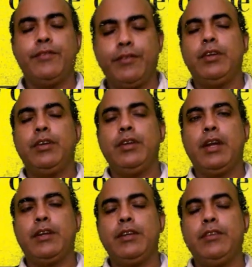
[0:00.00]

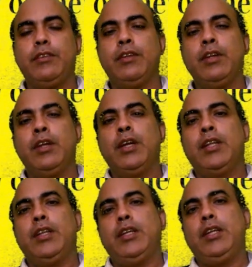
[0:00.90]
that is
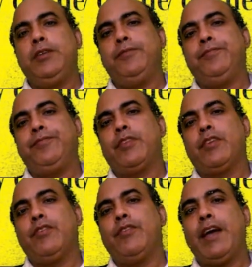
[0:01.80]
the
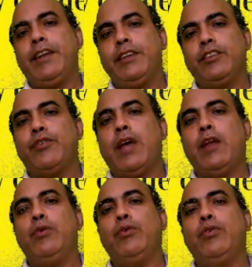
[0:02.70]
variance
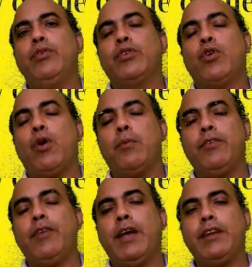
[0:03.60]
value, common
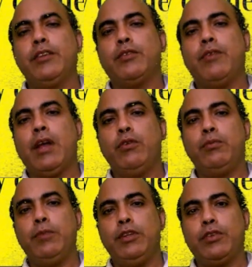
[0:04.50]
variance value,
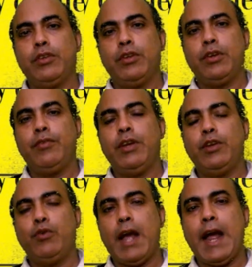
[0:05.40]
means when
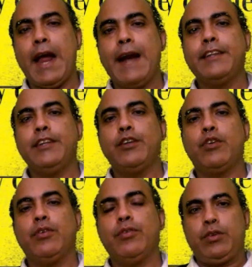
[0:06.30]
you add the
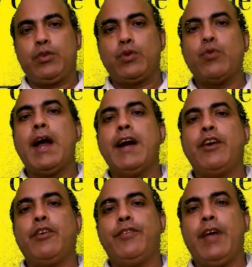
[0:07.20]
squared
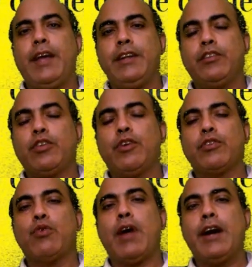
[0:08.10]
of variance or
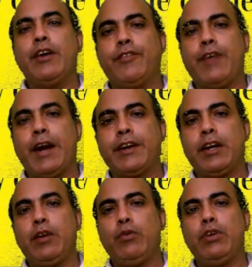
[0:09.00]
squared of factor
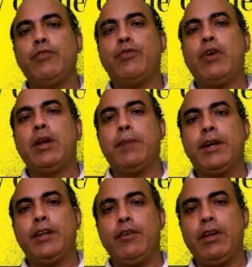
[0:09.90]
loading for a
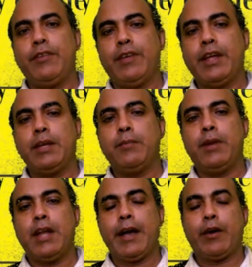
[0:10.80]
particular variable
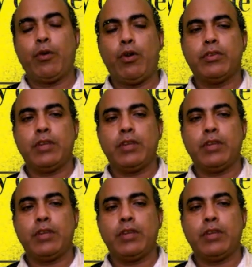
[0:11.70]
across